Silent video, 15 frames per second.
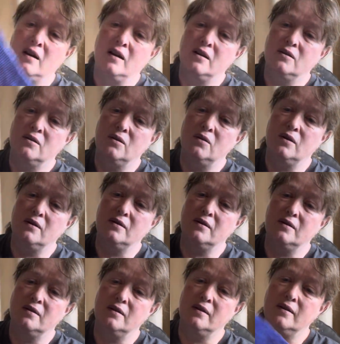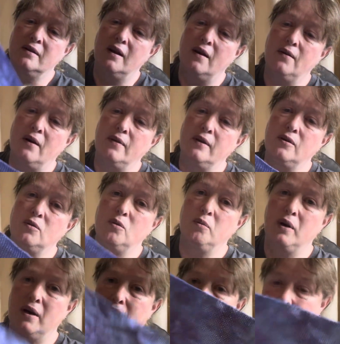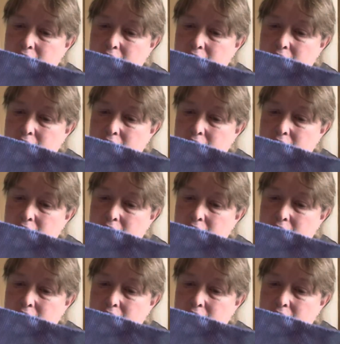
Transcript: So I thought this would make